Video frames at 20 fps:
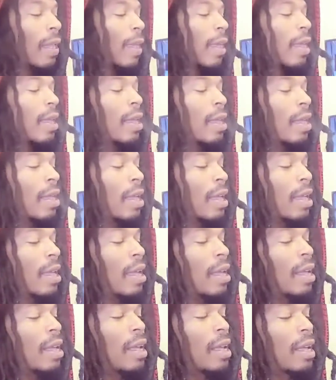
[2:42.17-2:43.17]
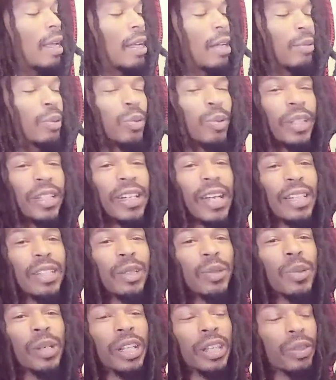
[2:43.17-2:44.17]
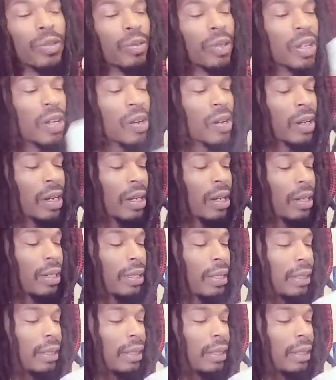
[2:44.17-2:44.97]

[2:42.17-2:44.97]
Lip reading: comes with Lace 23 on it.